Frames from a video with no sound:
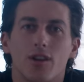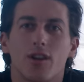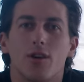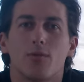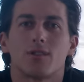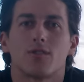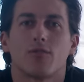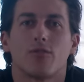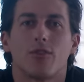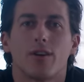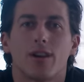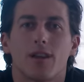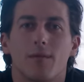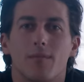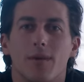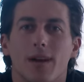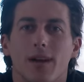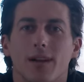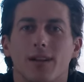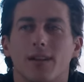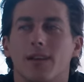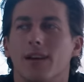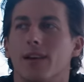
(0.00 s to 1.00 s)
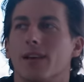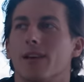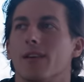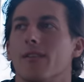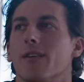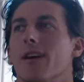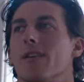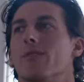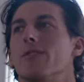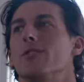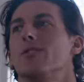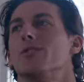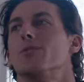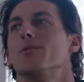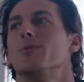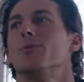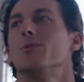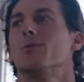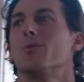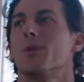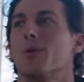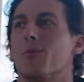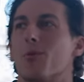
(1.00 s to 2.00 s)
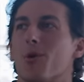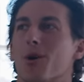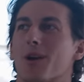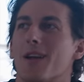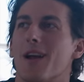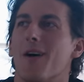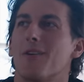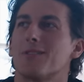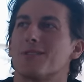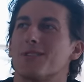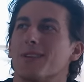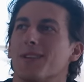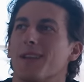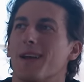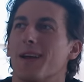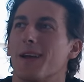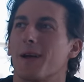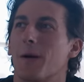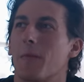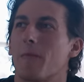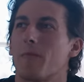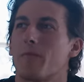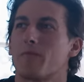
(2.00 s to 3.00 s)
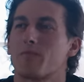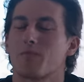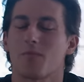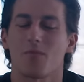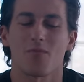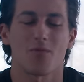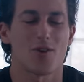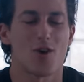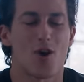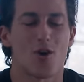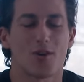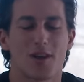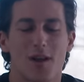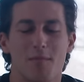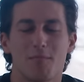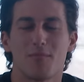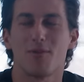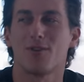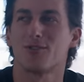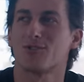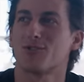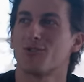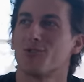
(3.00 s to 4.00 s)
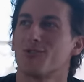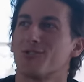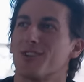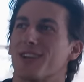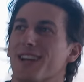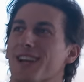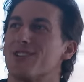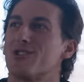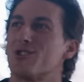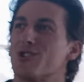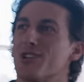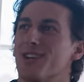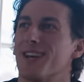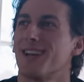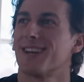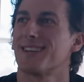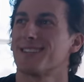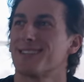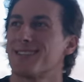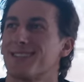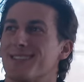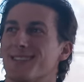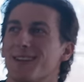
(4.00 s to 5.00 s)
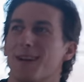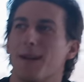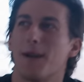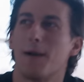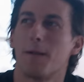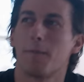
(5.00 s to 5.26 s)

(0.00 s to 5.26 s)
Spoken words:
You know what's funny, man? Like, every dude we work out to, like, you know, I'll get muscles, I'll get chicks.